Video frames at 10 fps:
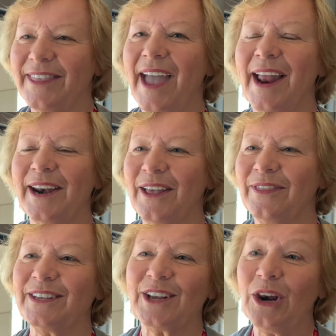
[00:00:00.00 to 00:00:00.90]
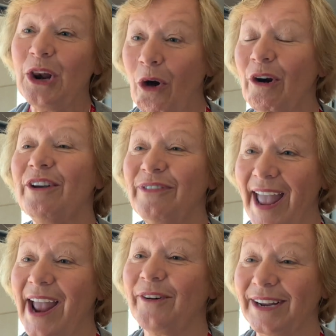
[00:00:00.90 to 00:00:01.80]
then there's a lot of
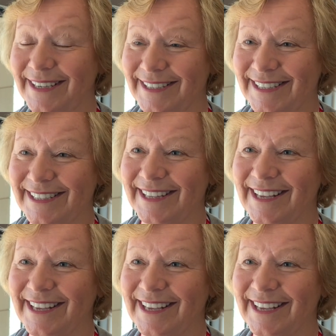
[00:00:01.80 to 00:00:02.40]
areas